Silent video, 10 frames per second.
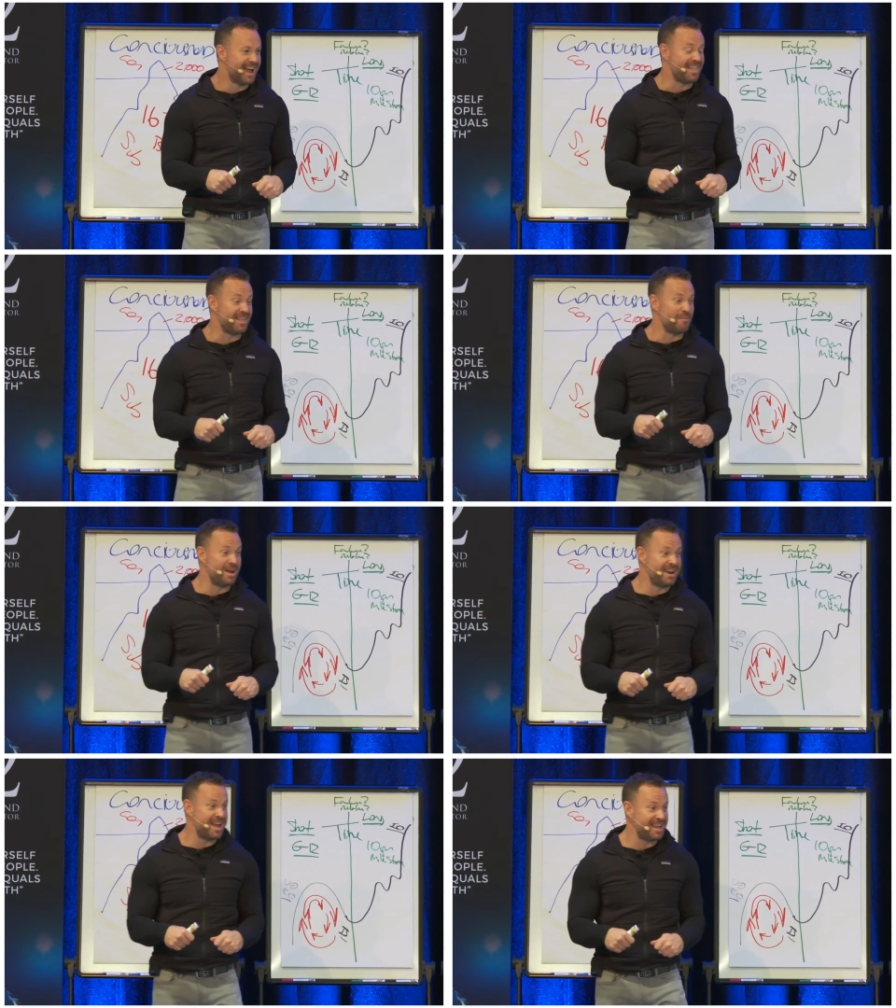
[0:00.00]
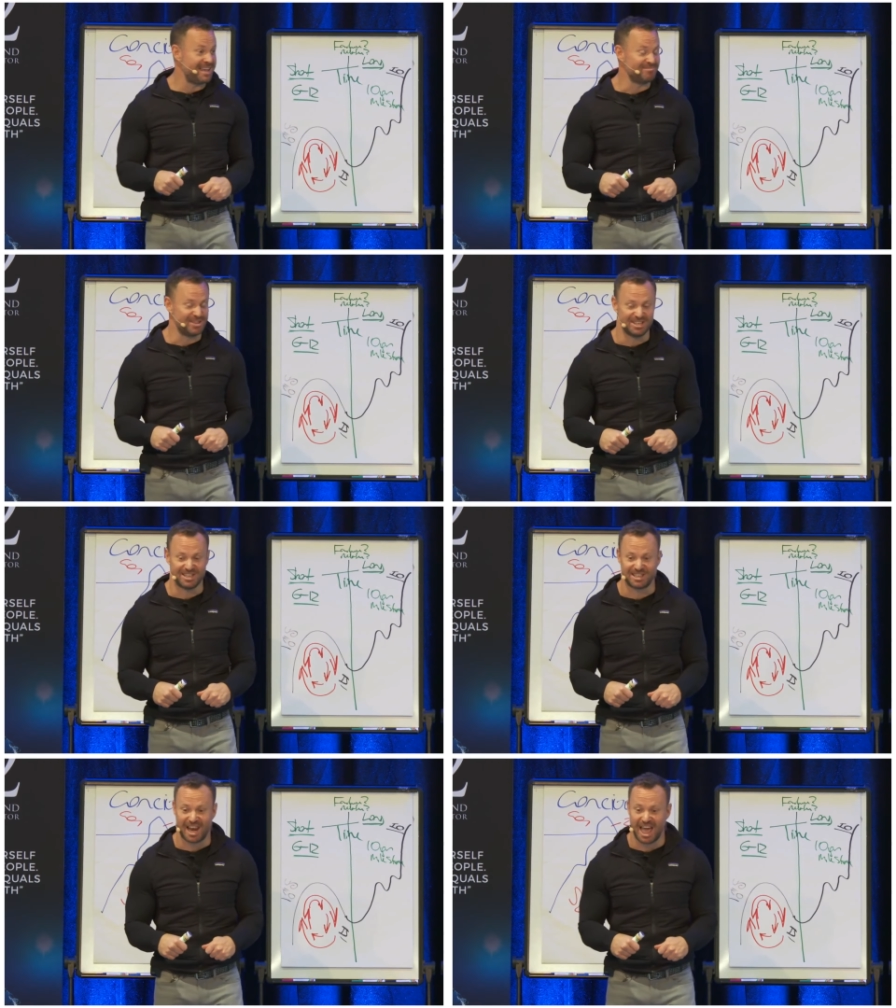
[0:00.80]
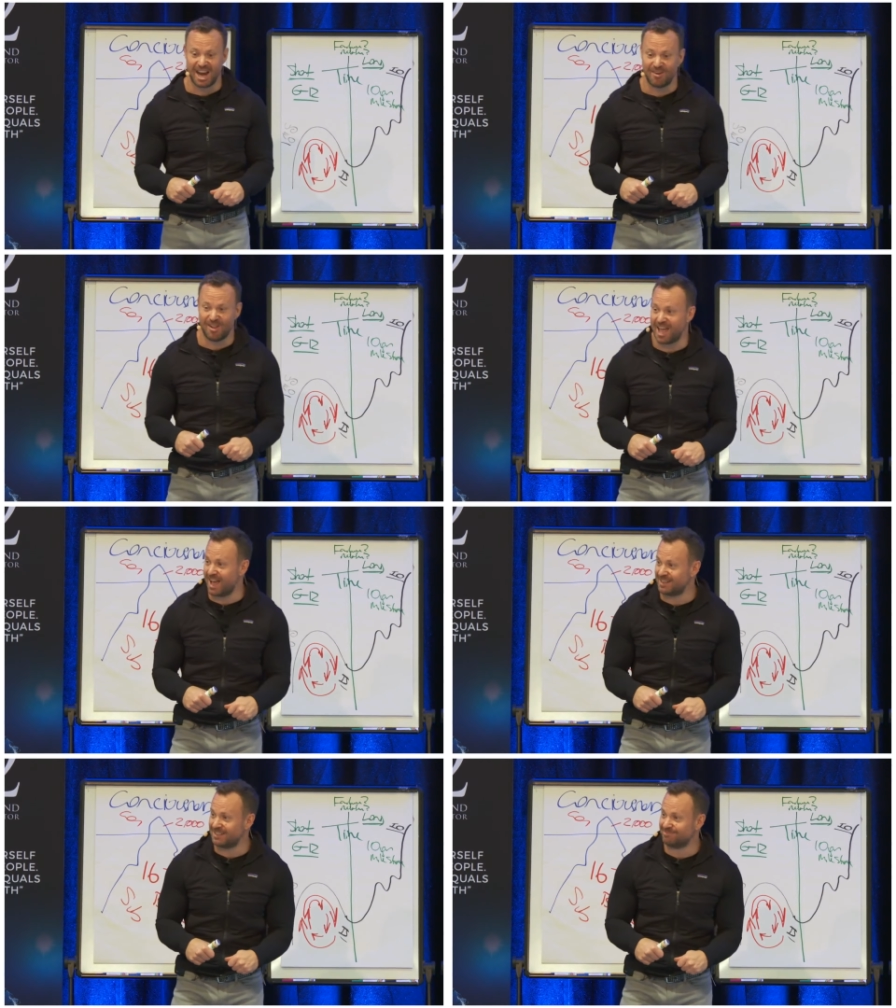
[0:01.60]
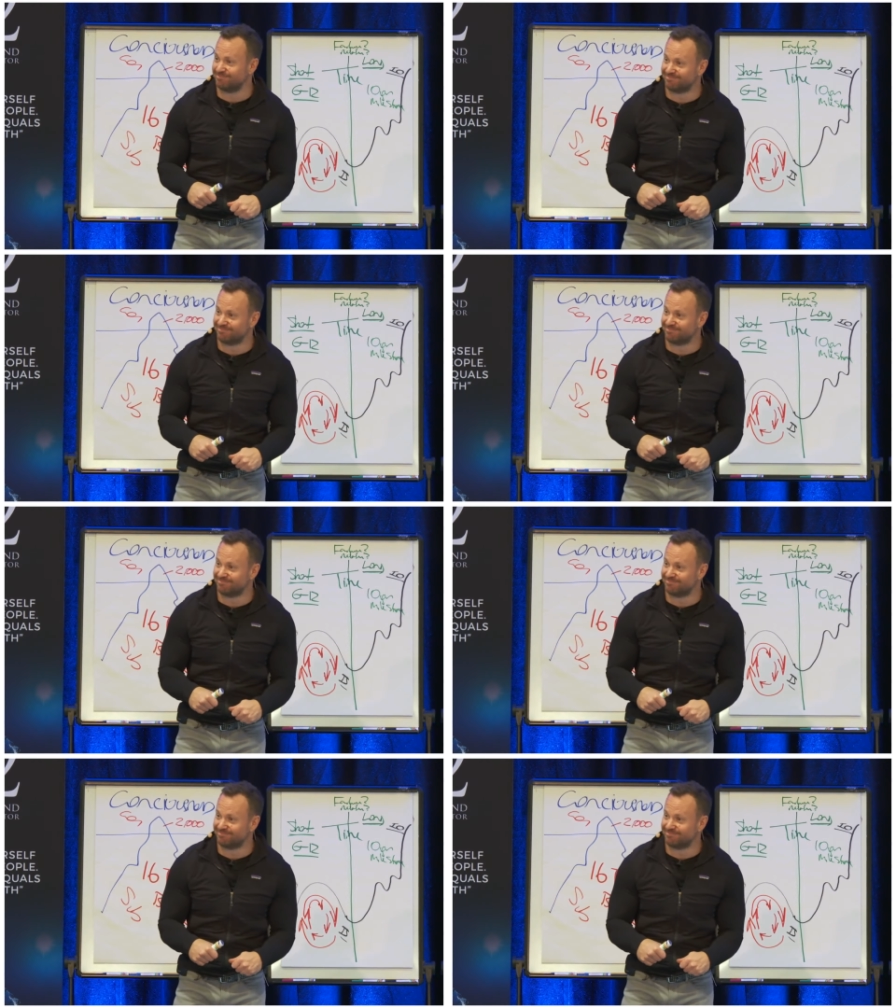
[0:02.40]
And then one day, you just let it all out.